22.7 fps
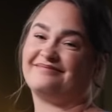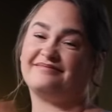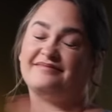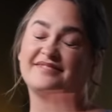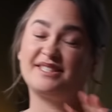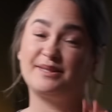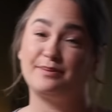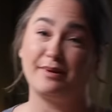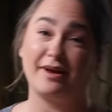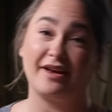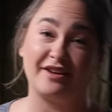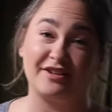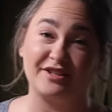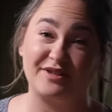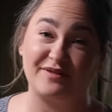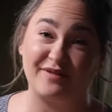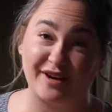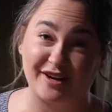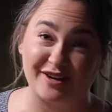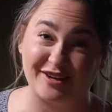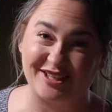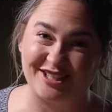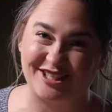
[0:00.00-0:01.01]
smells
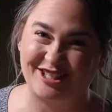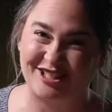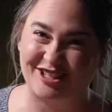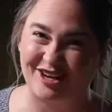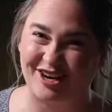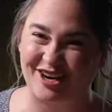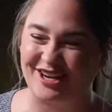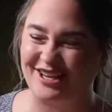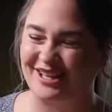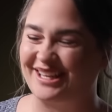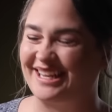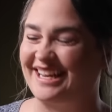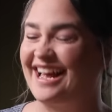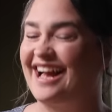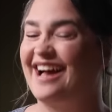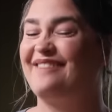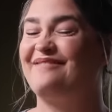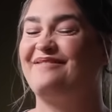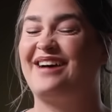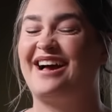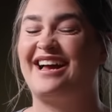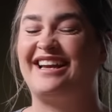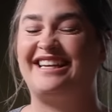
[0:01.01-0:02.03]
very strongly
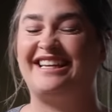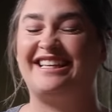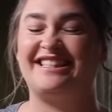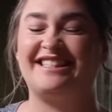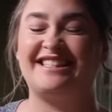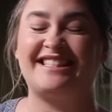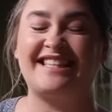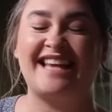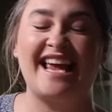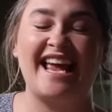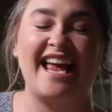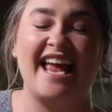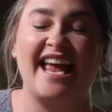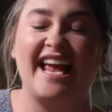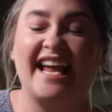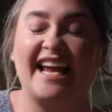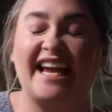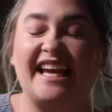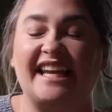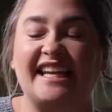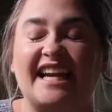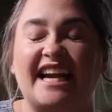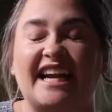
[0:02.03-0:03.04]
of onions,
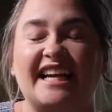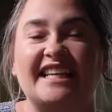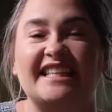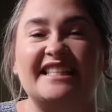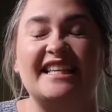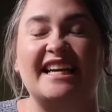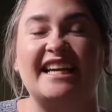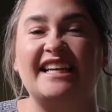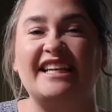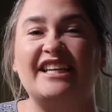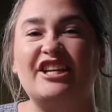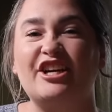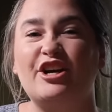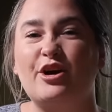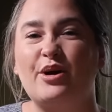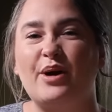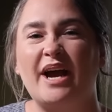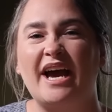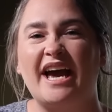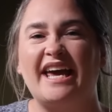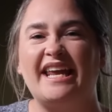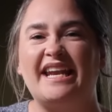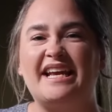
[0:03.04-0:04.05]
and I decided to
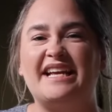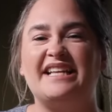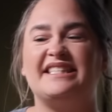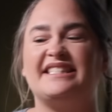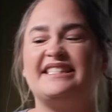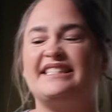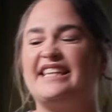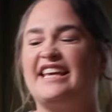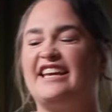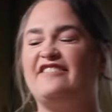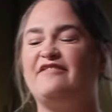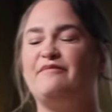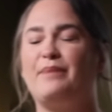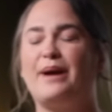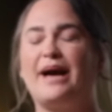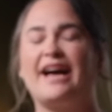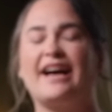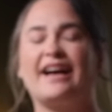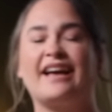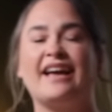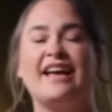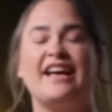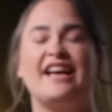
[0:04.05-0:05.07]
go ahead and save
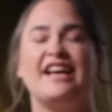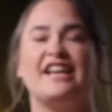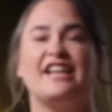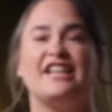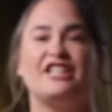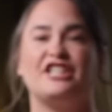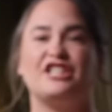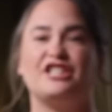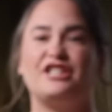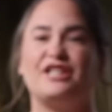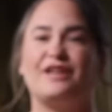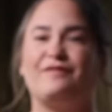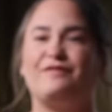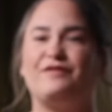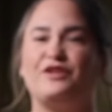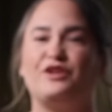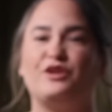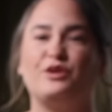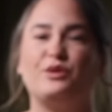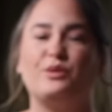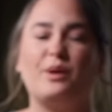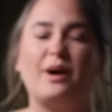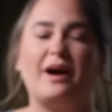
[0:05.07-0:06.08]
back just a
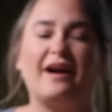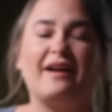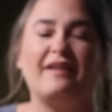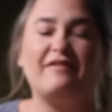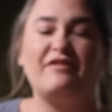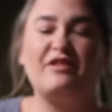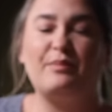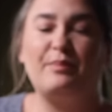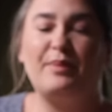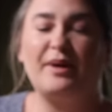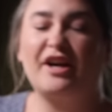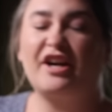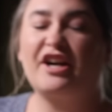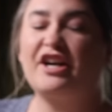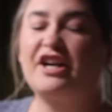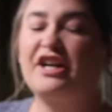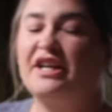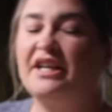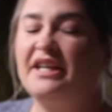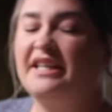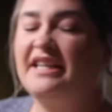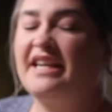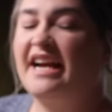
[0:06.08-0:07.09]
few of the
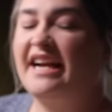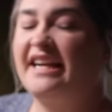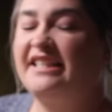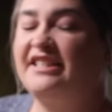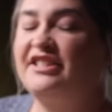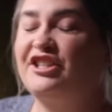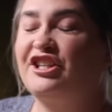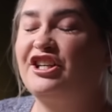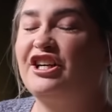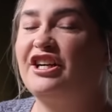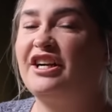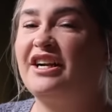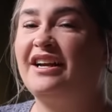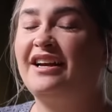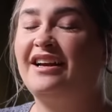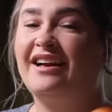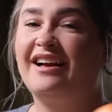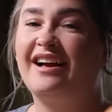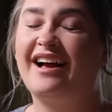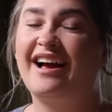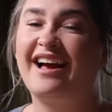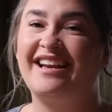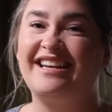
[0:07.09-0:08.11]
bigger, nicer
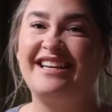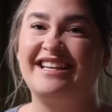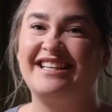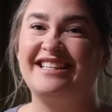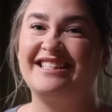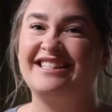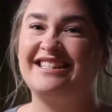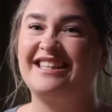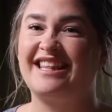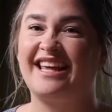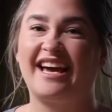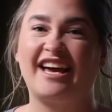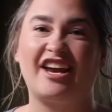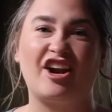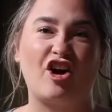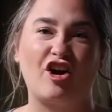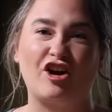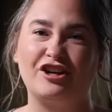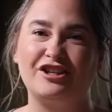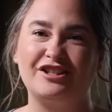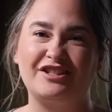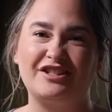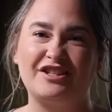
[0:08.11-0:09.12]
onions that
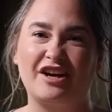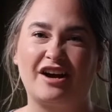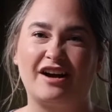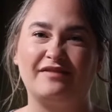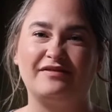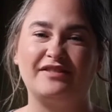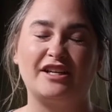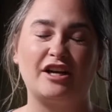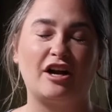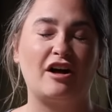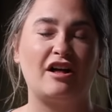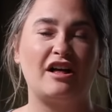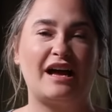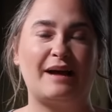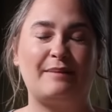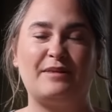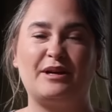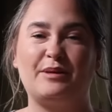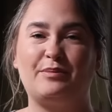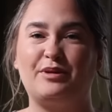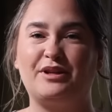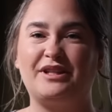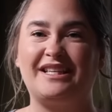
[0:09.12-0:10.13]
aren't soft at all. I'm
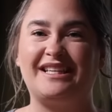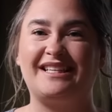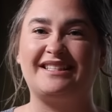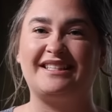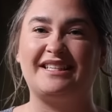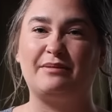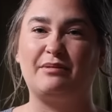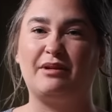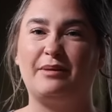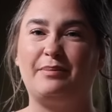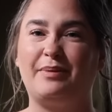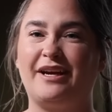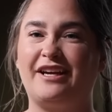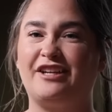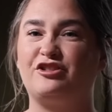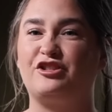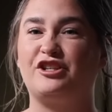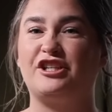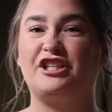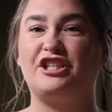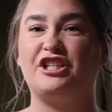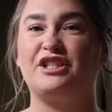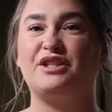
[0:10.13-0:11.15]
gonna put these in my
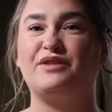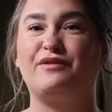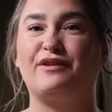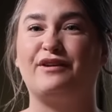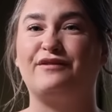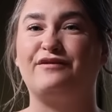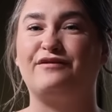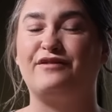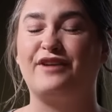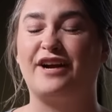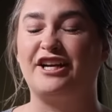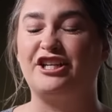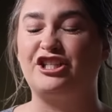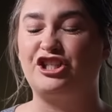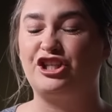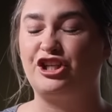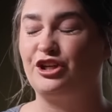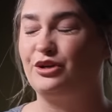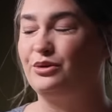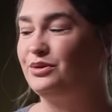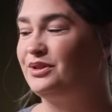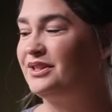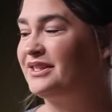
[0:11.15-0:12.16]
pantry just for fresh
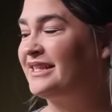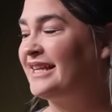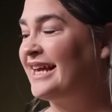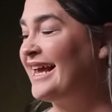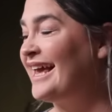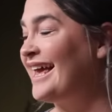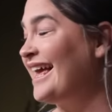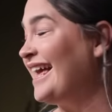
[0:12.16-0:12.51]
use.